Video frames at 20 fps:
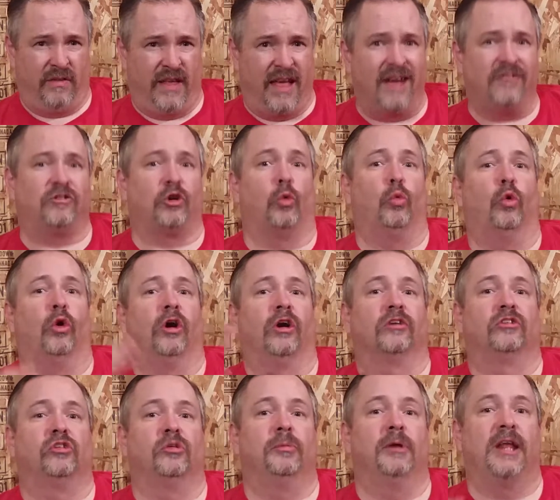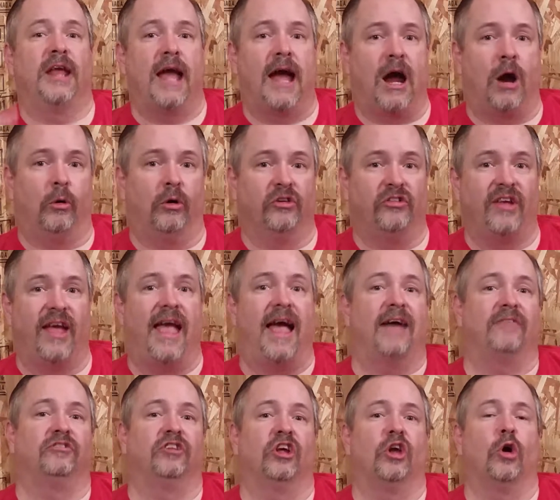They have to work so many hours, they
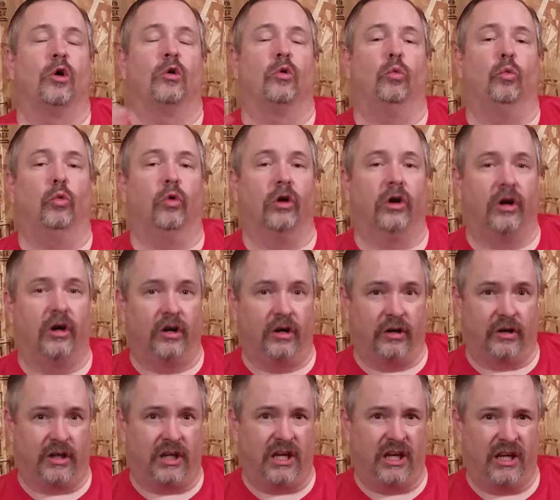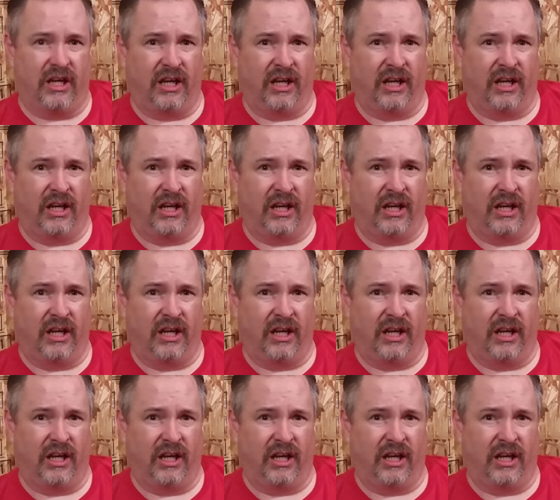have to go to work.